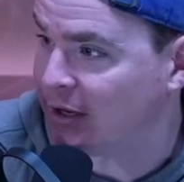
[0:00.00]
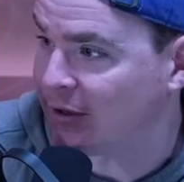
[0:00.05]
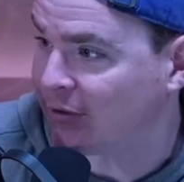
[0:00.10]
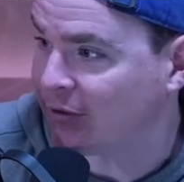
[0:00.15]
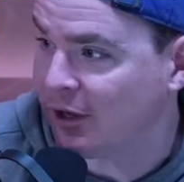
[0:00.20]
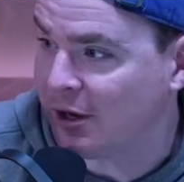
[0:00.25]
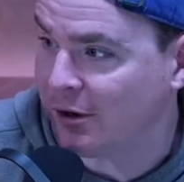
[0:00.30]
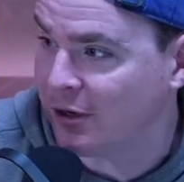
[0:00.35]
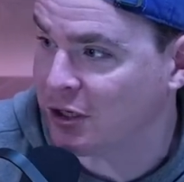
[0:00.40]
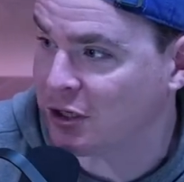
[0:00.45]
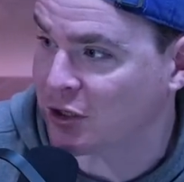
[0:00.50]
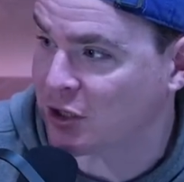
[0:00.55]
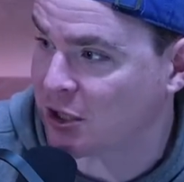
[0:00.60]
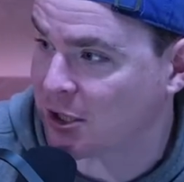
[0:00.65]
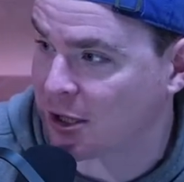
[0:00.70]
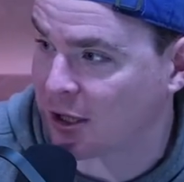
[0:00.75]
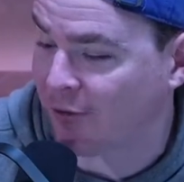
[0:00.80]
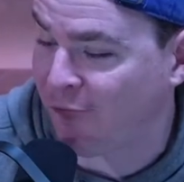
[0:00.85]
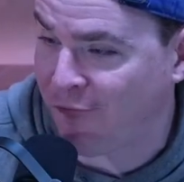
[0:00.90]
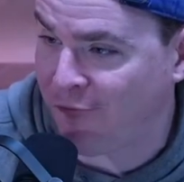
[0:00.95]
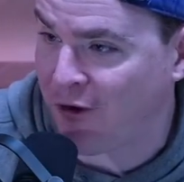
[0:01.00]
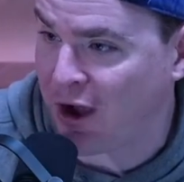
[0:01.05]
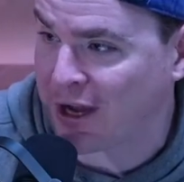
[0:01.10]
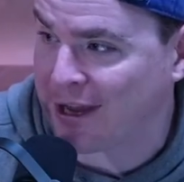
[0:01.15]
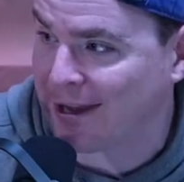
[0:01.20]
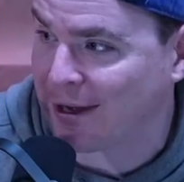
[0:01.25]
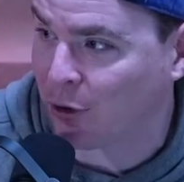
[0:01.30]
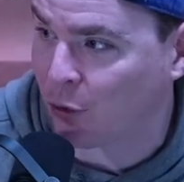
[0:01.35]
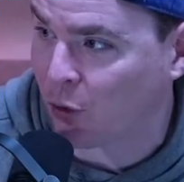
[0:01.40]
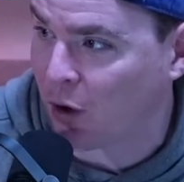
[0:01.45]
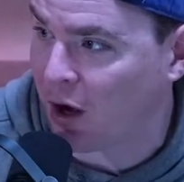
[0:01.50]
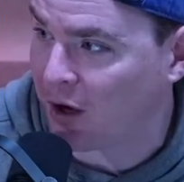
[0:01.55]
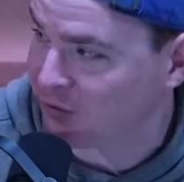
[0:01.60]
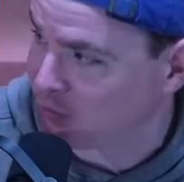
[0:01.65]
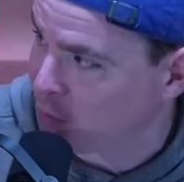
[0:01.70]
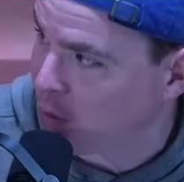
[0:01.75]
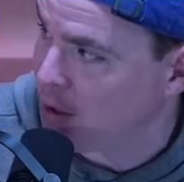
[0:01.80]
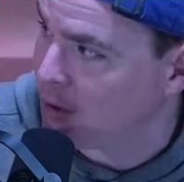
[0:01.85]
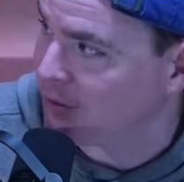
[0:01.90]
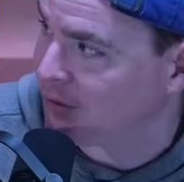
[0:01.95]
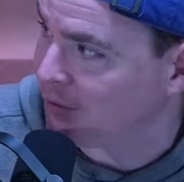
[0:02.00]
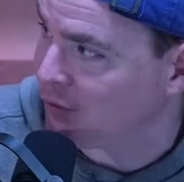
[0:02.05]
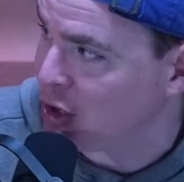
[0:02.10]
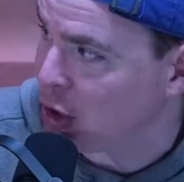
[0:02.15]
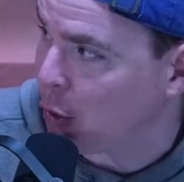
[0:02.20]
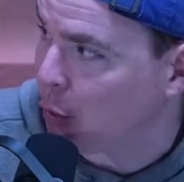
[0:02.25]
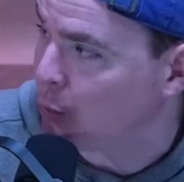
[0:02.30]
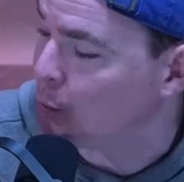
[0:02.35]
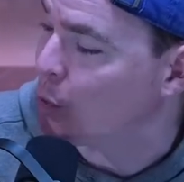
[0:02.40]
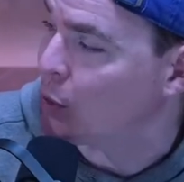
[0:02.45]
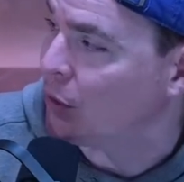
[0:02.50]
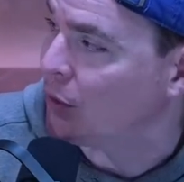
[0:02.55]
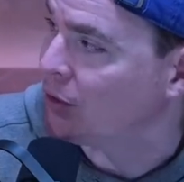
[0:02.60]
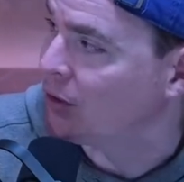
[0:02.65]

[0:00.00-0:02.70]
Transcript: it's literally just the fucking crossroads of the old world.